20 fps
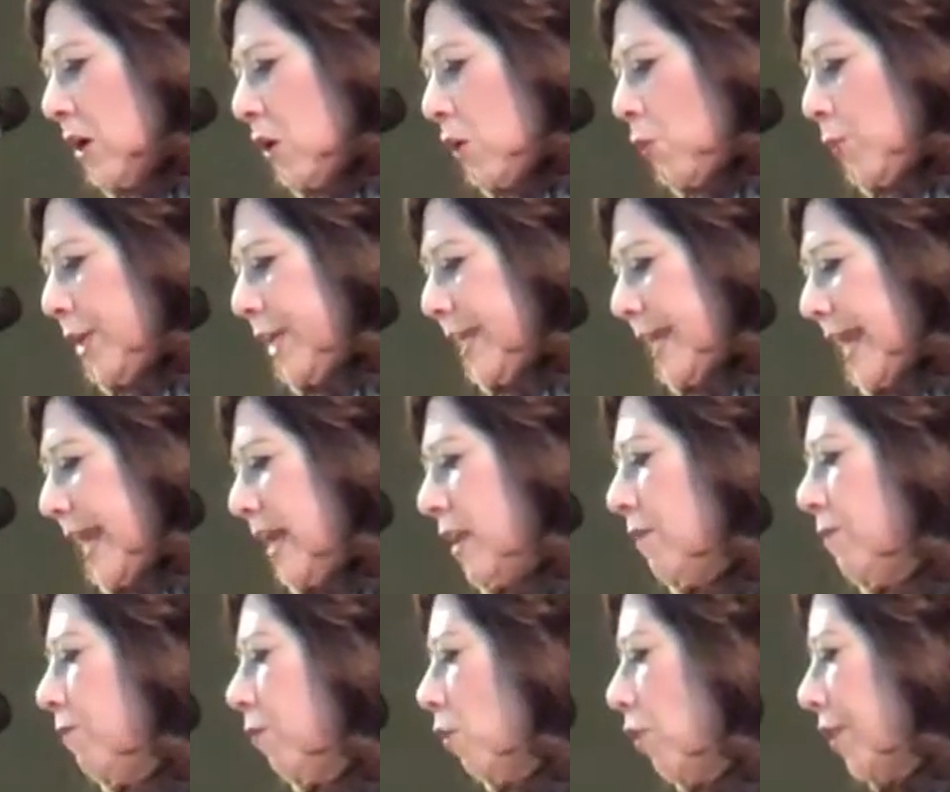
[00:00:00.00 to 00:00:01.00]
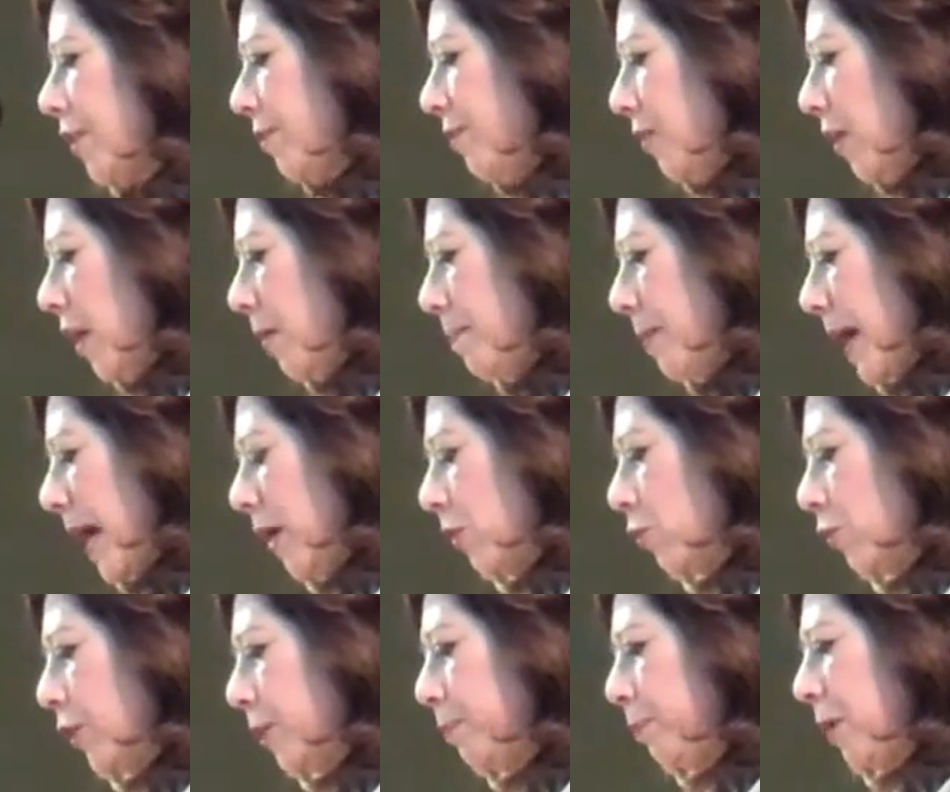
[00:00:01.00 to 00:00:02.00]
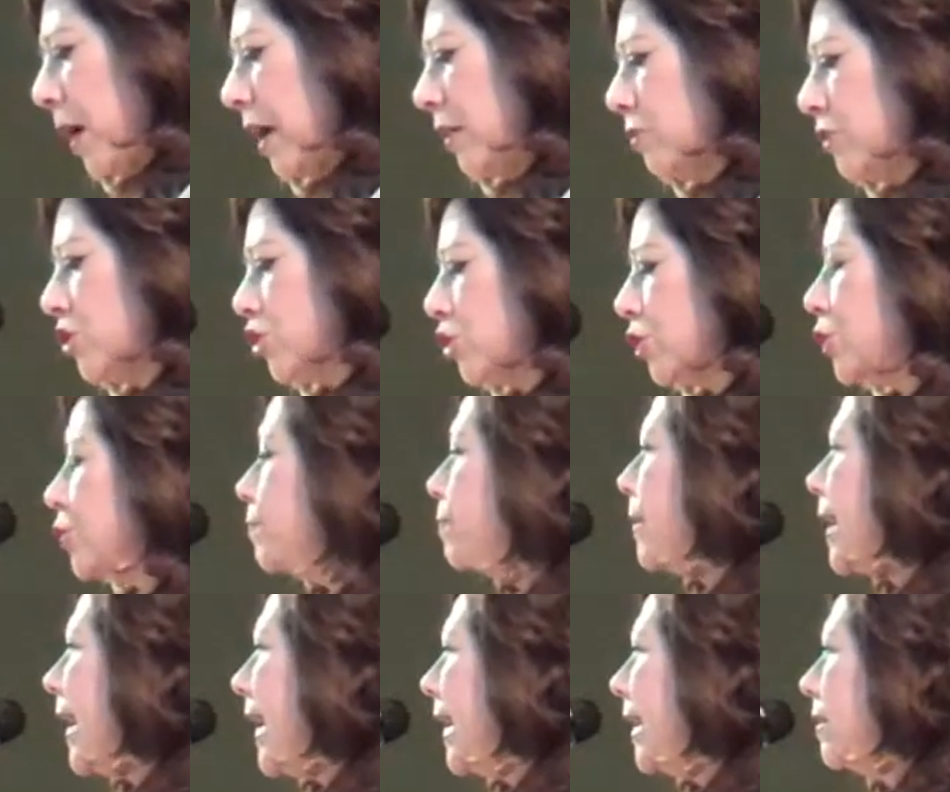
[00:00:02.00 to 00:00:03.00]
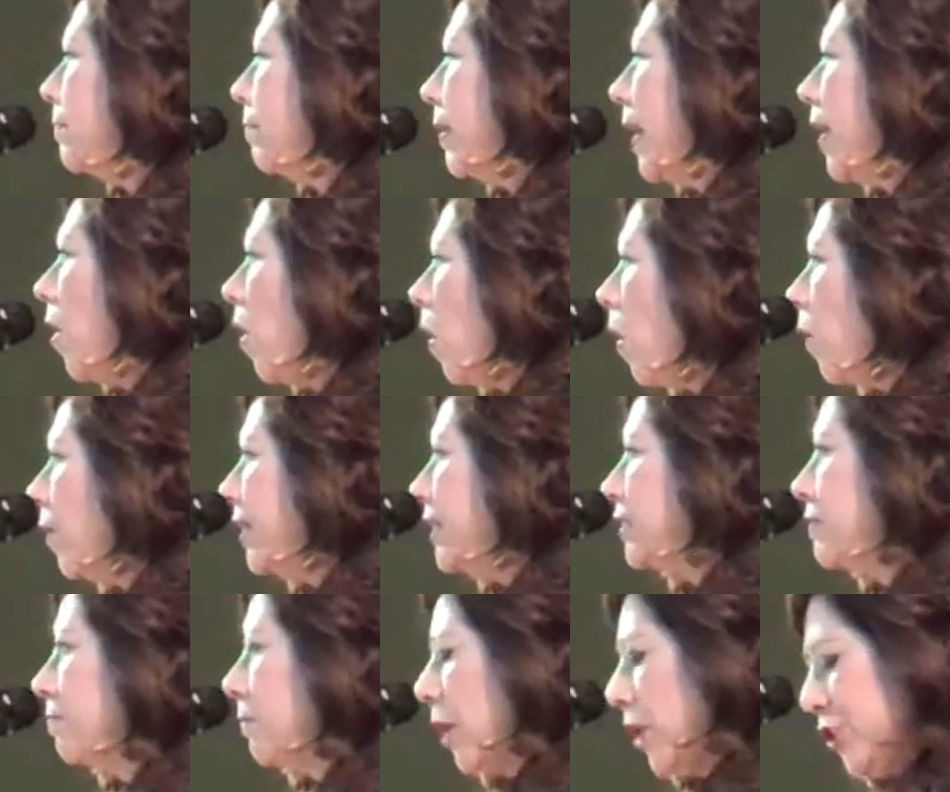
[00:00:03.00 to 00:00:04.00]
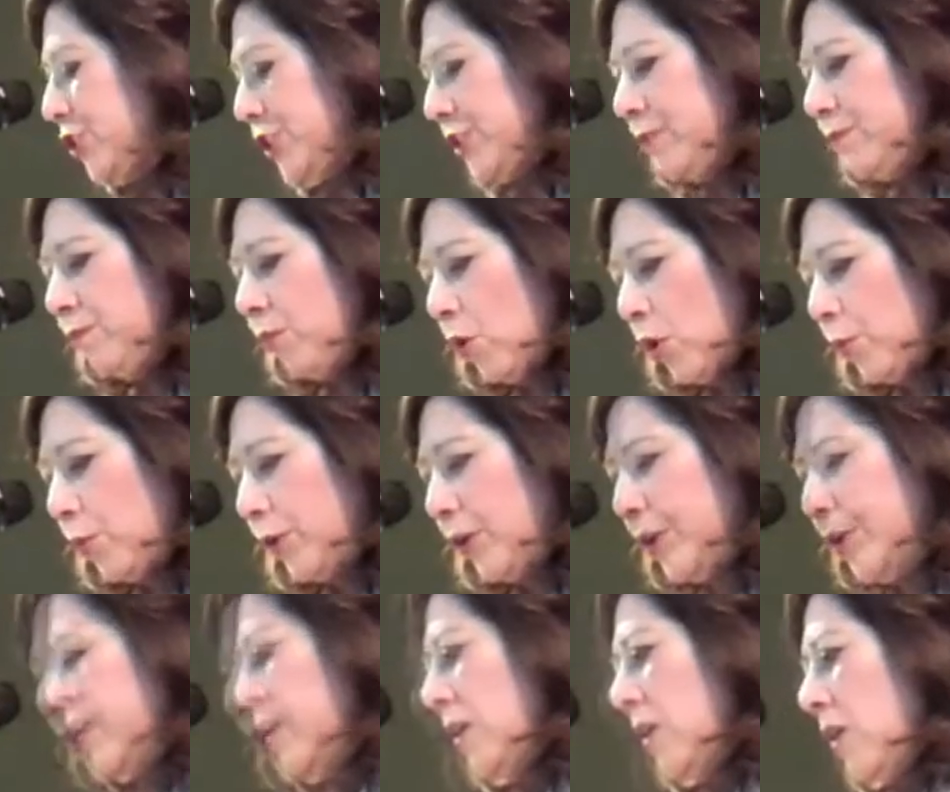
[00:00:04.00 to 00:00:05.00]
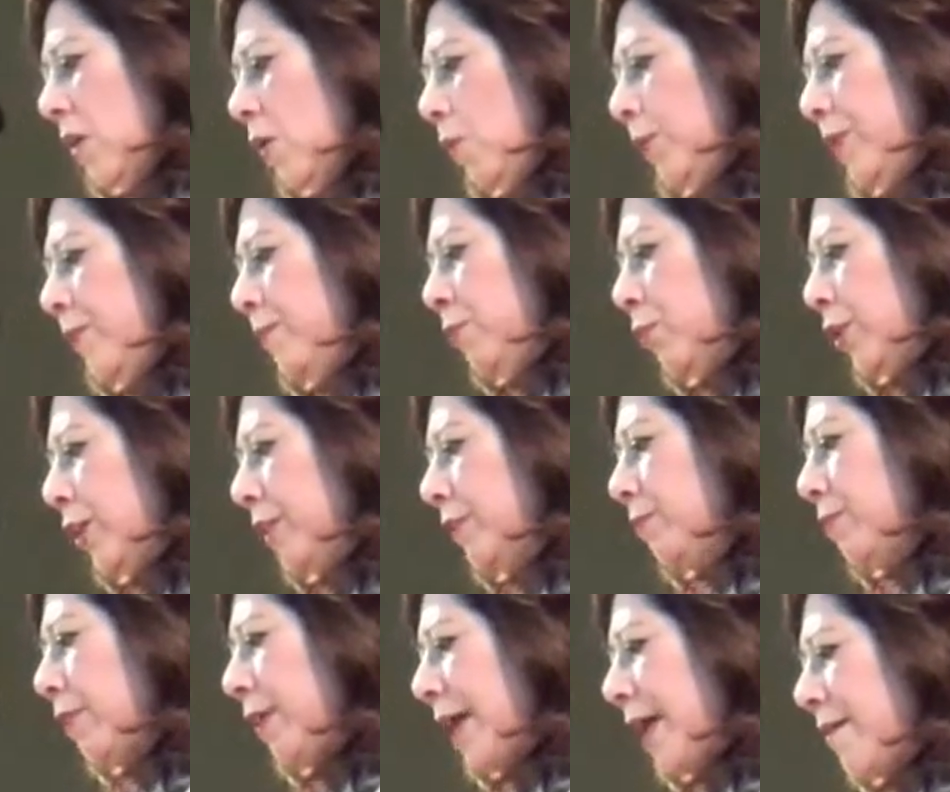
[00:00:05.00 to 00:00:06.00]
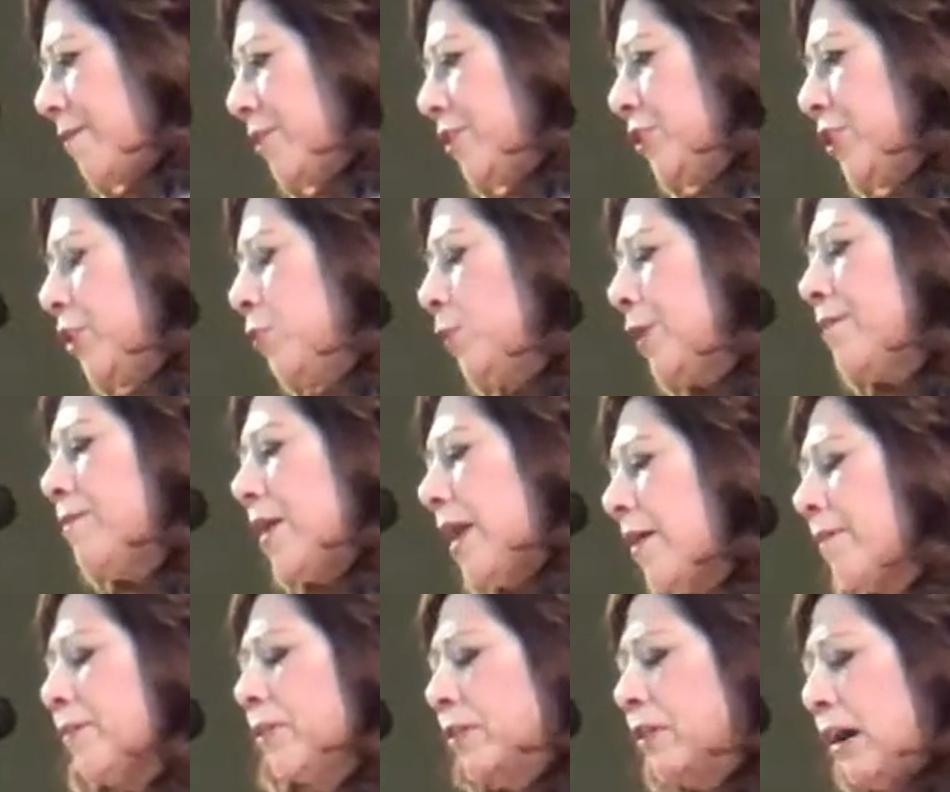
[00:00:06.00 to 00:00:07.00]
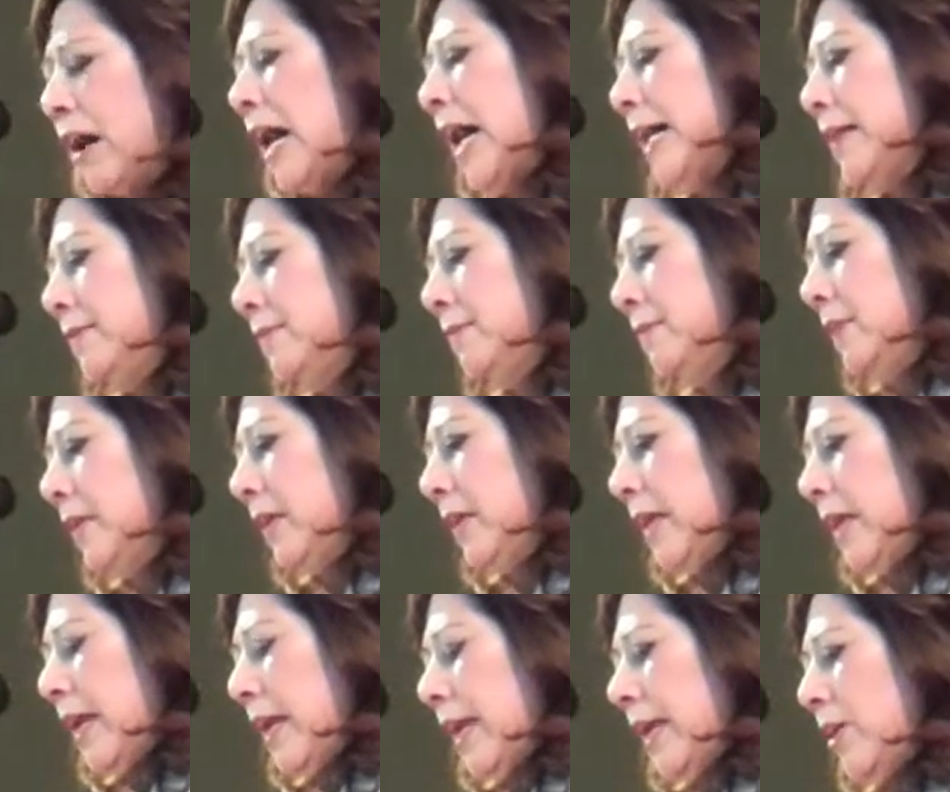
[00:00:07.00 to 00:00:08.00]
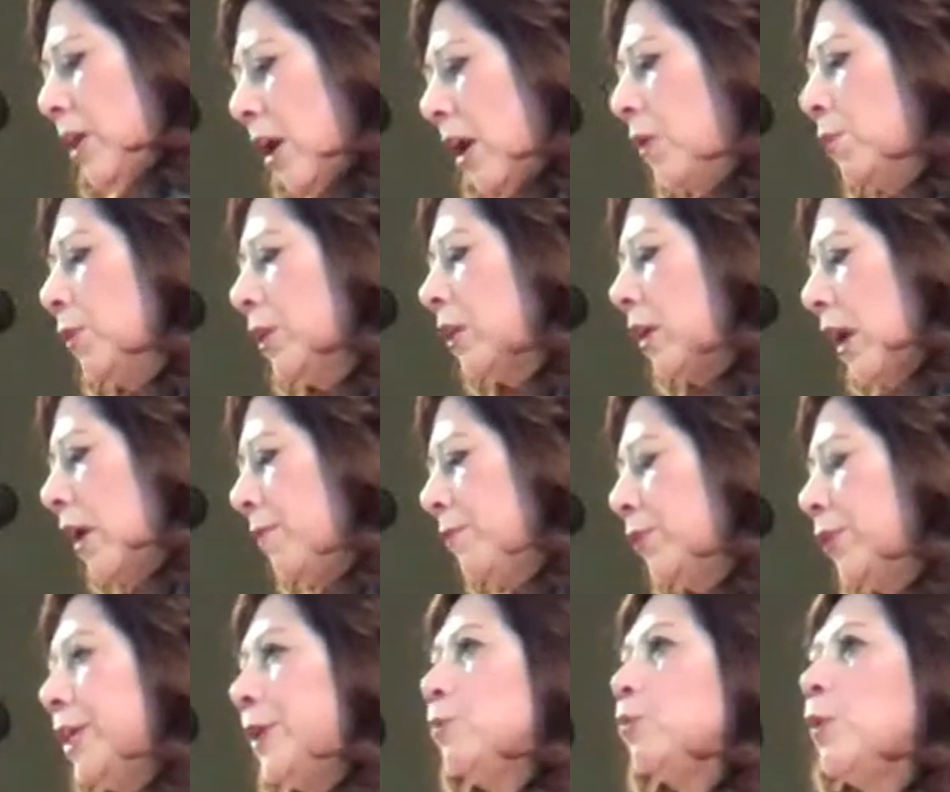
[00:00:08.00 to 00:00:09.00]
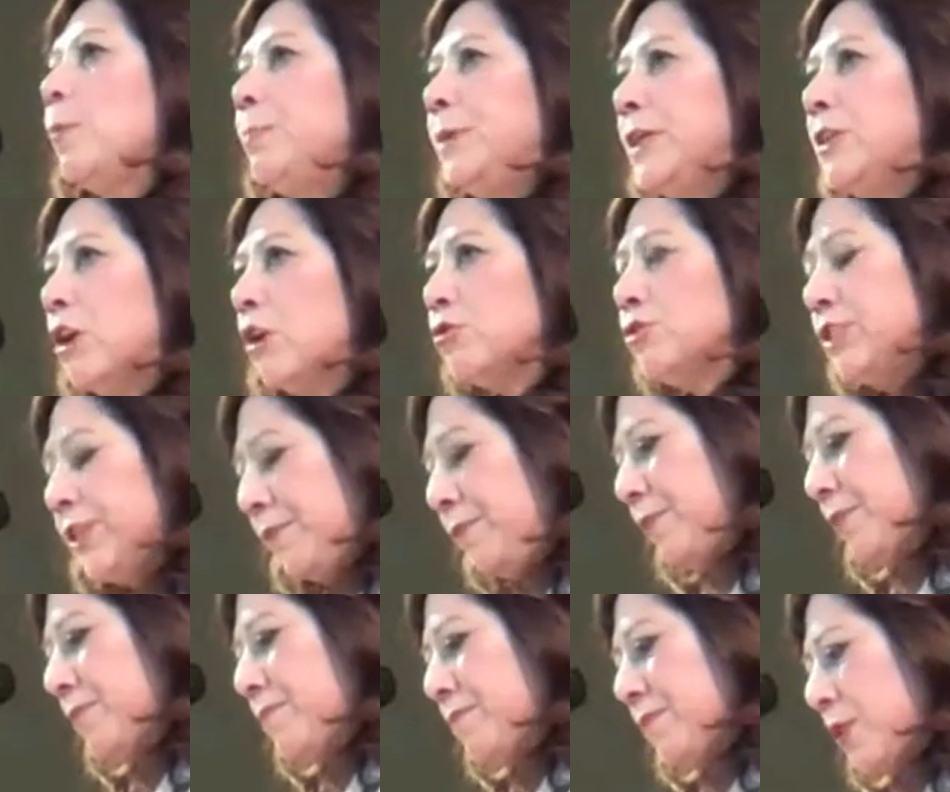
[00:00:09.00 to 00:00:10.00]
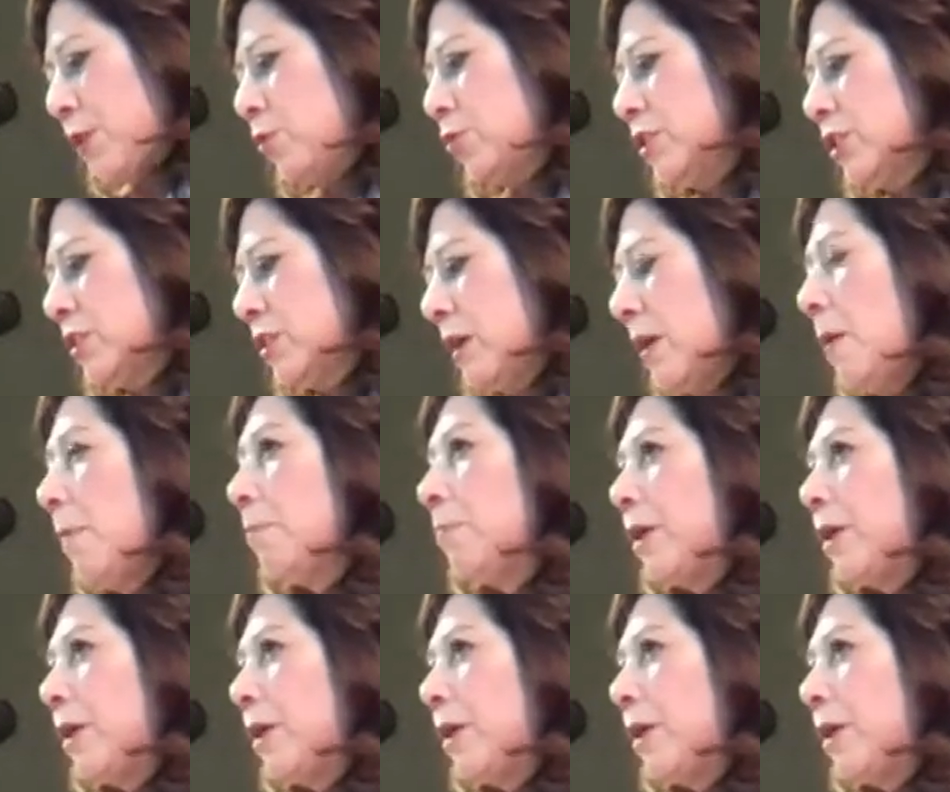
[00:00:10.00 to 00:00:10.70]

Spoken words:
We can't afford to fall backward. Progress is made by always marching forward. We've worked for everything we've ever got. And our recovery will be no different, folks.